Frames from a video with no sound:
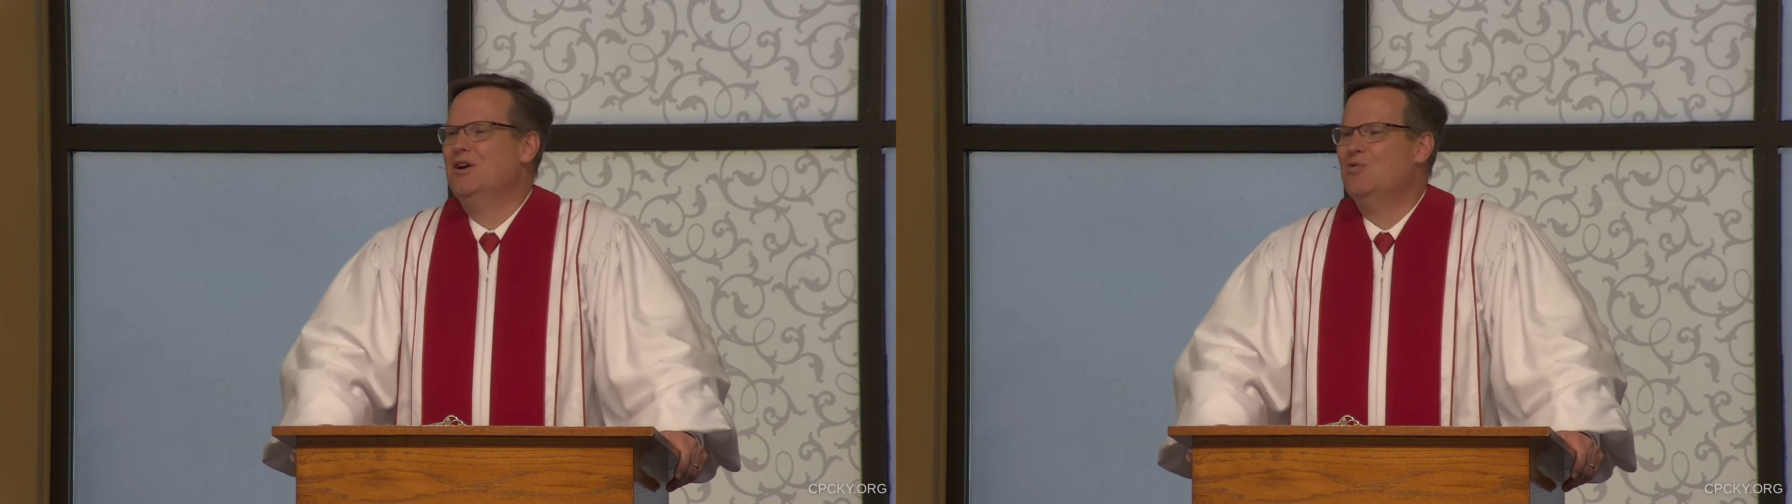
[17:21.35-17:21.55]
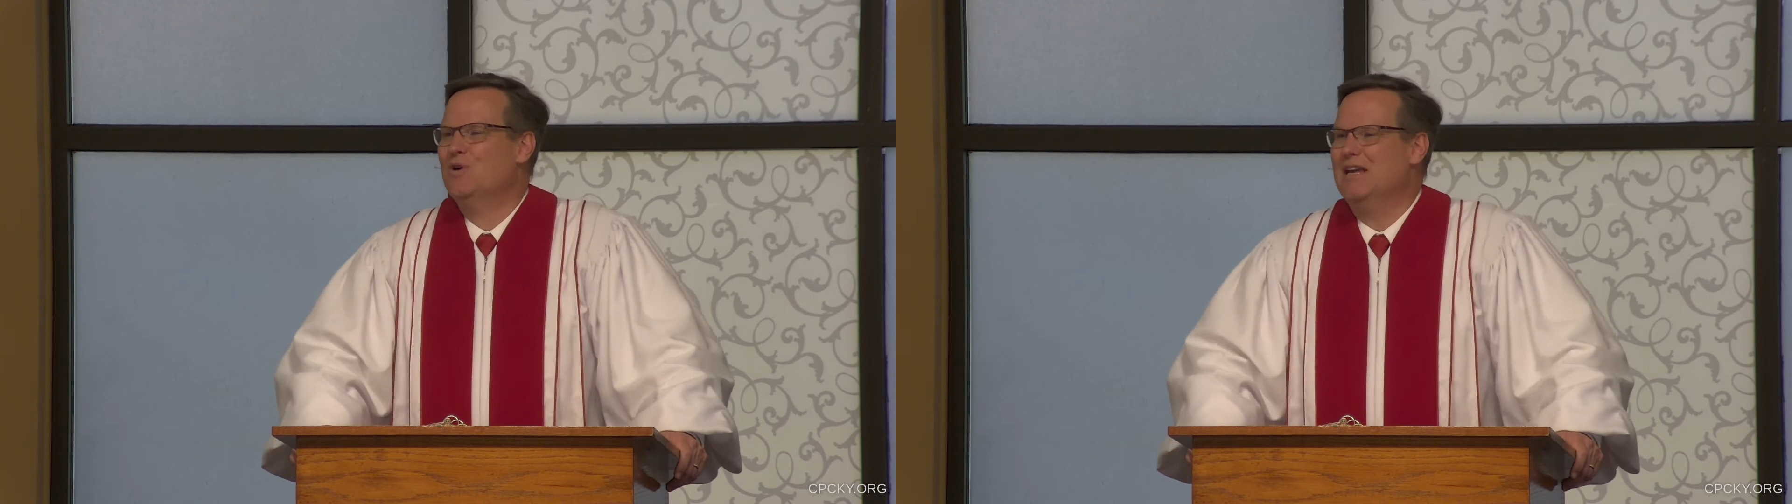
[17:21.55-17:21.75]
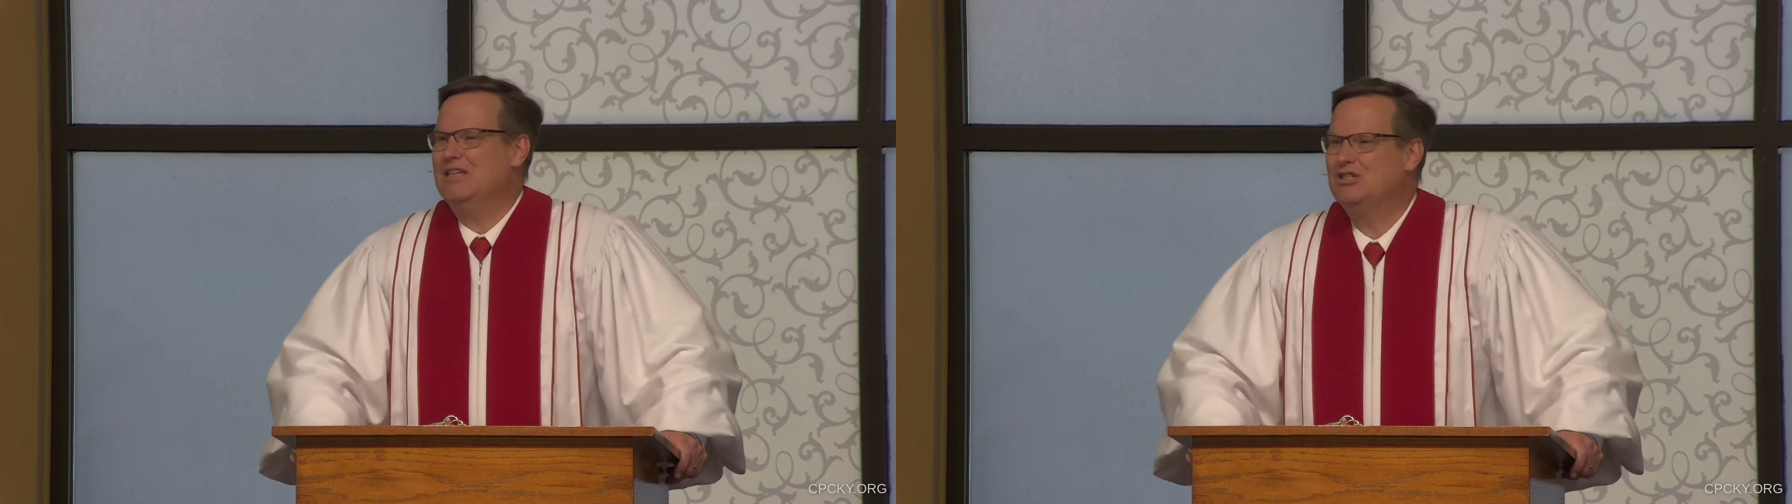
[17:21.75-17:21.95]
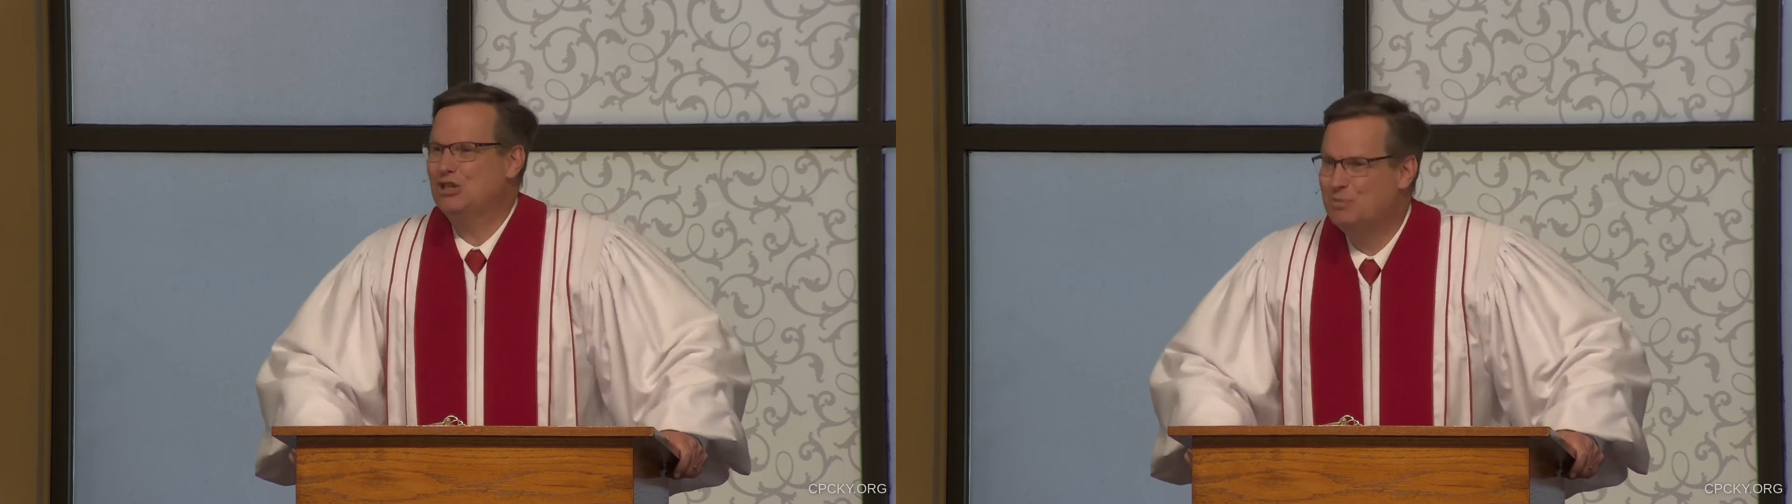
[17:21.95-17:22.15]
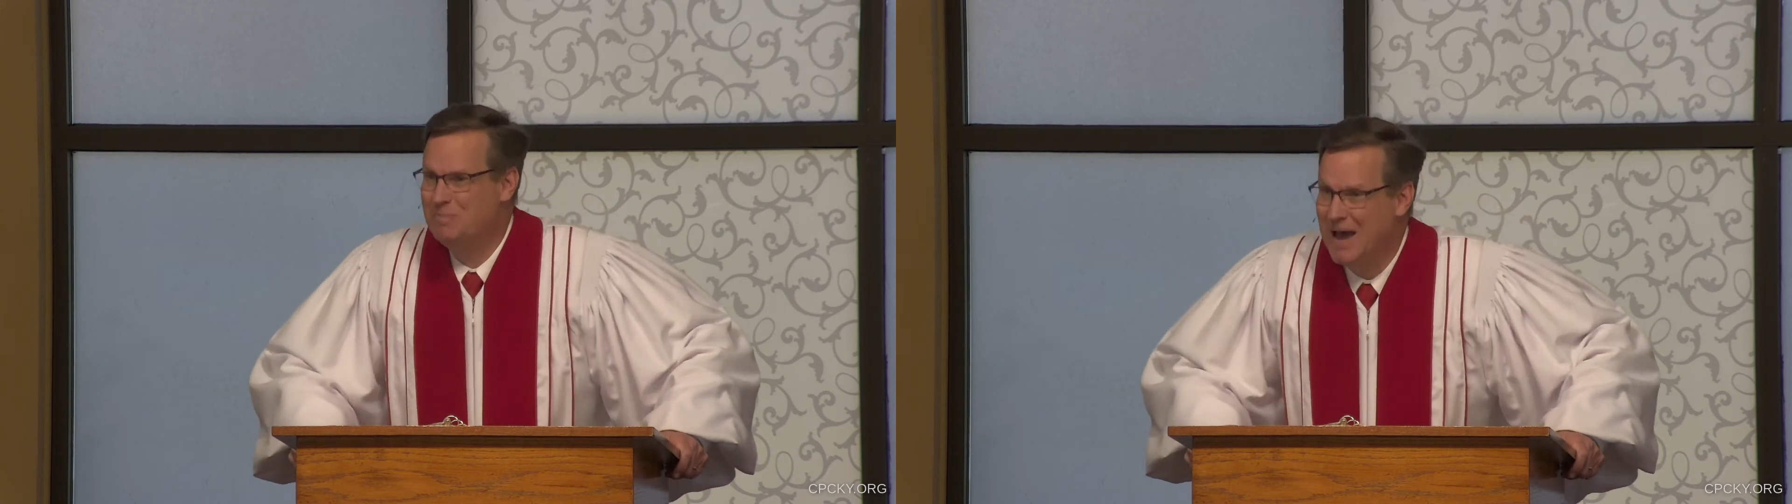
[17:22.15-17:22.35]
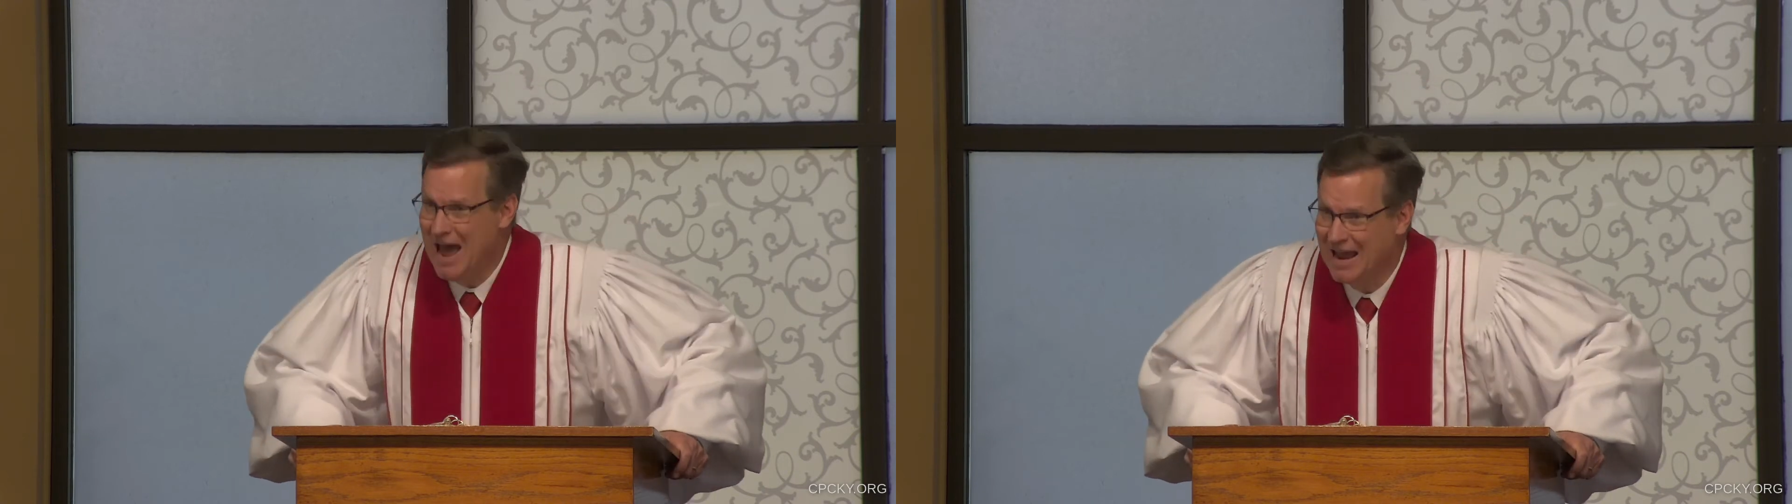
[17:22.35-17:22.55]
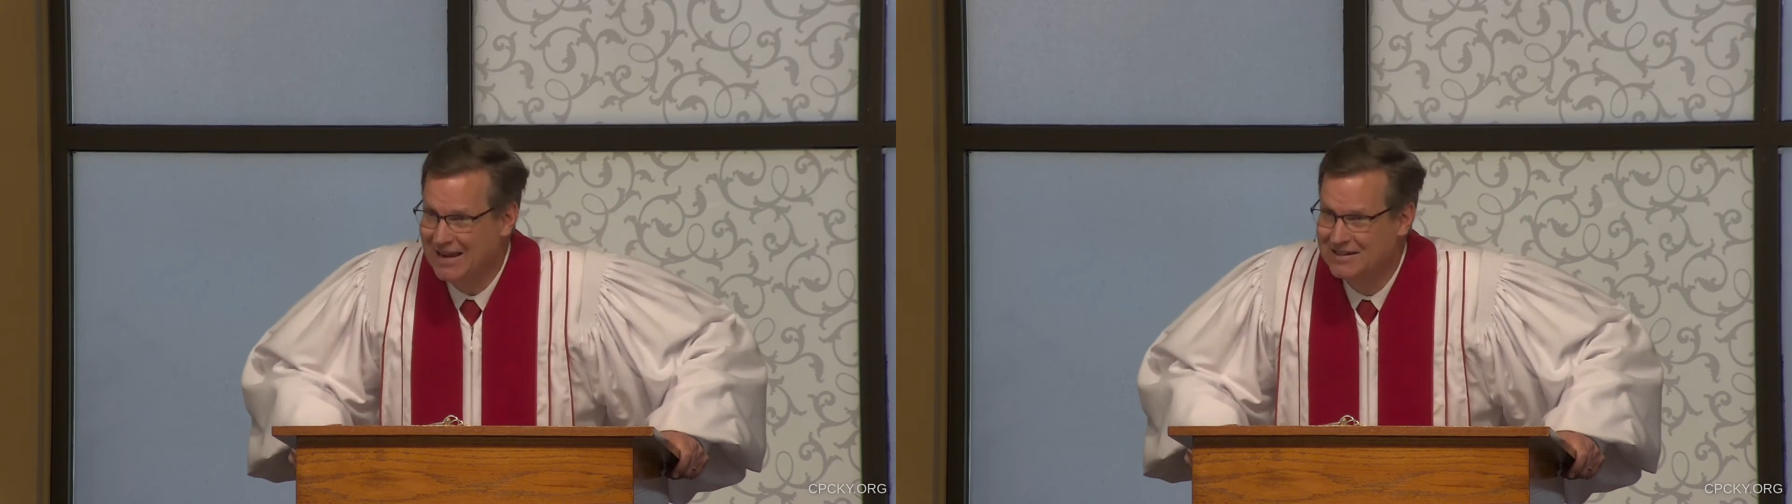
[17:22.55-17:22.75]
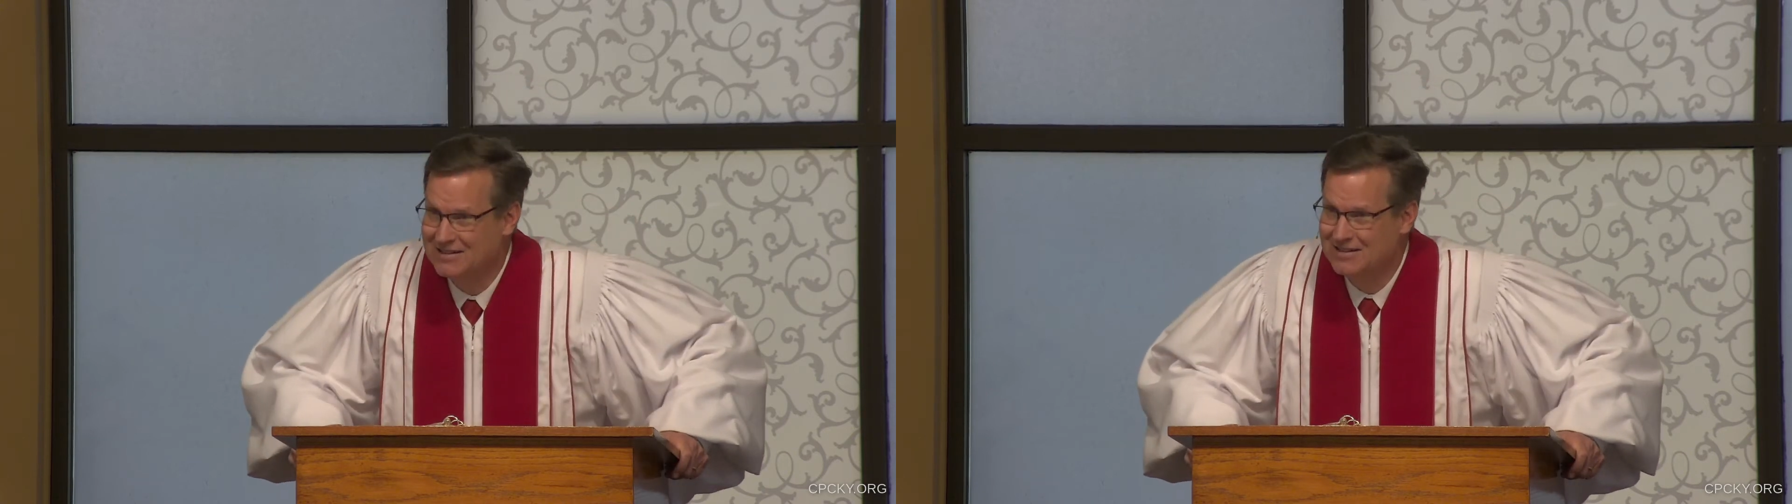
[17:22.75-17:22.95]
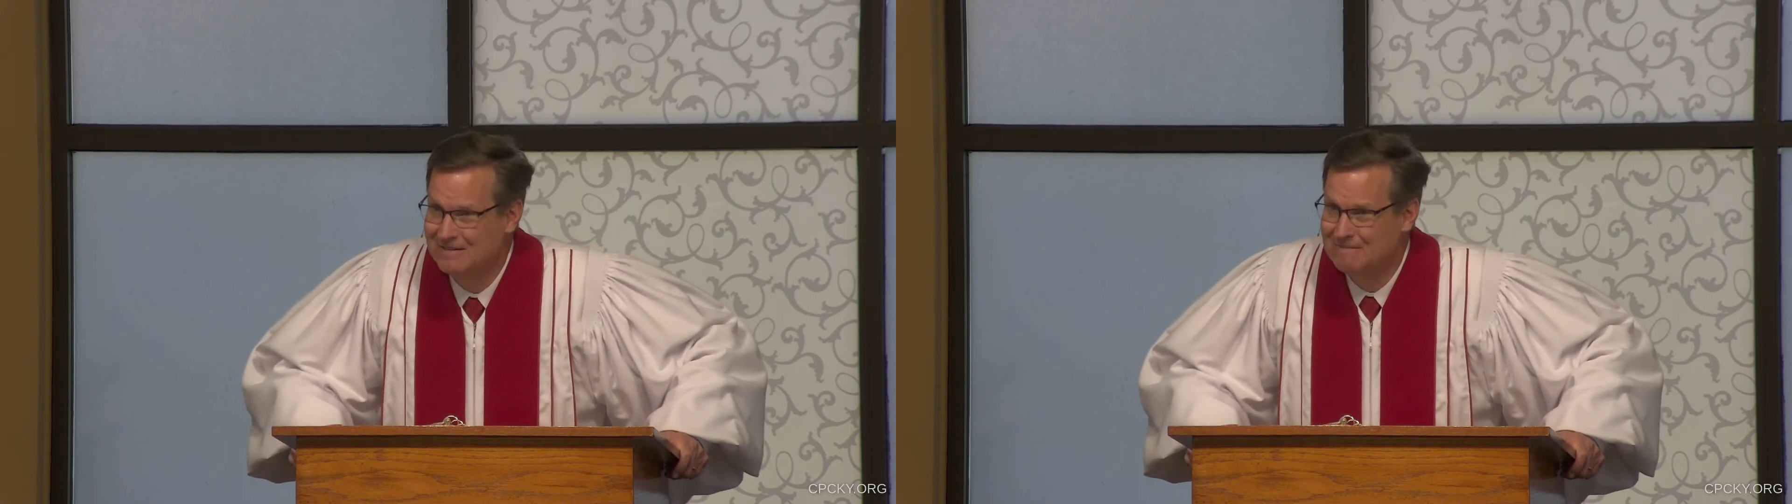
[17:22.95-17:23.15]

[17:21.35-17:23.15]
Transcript: respect.